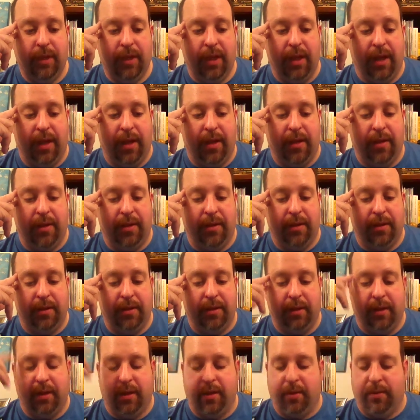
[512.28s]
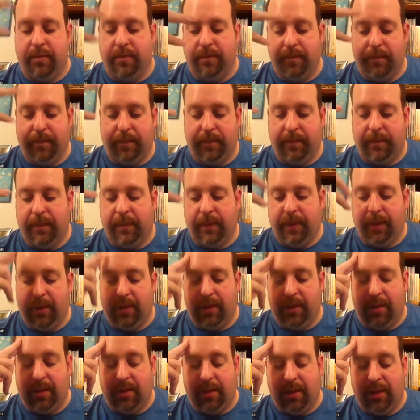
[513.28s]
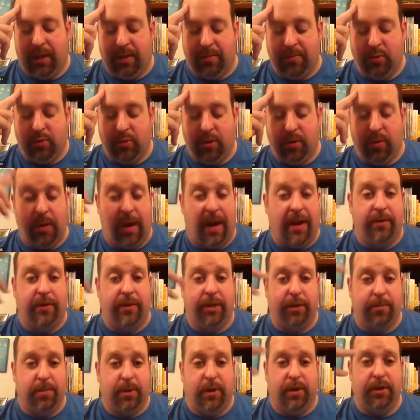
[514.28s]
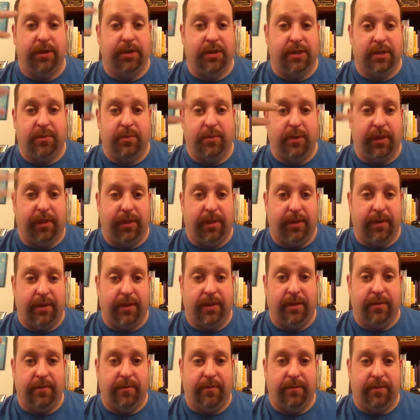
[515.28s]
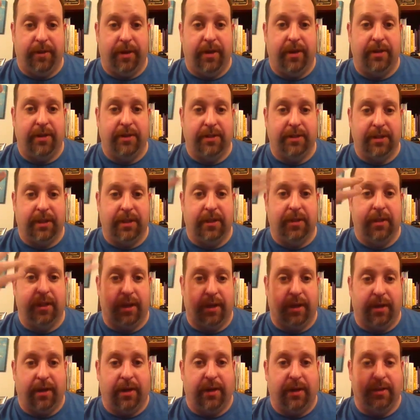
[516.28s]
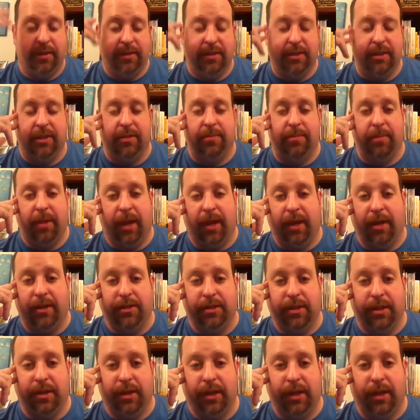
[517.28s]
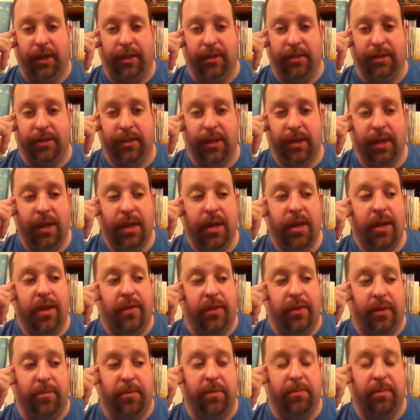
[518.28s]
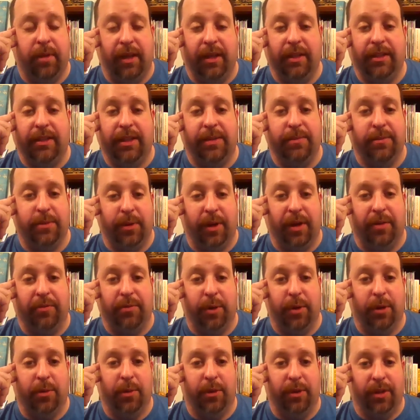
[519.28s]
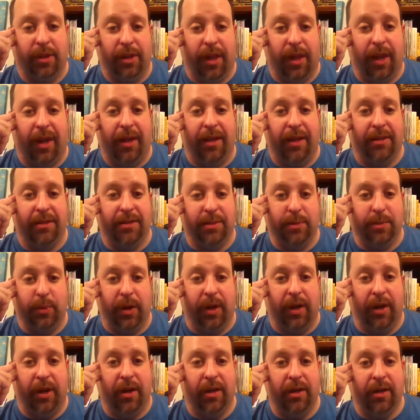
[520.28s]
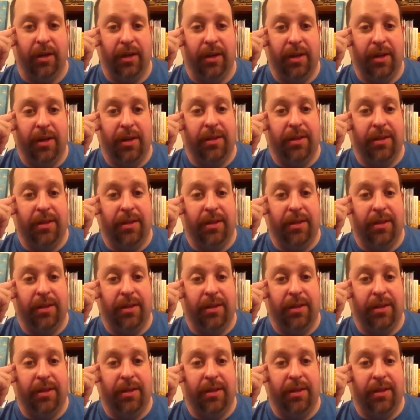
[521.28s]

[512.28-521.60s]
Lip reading: a more rounded person with their various skill areas to manage their needs. There have been many times where I've worked with clients where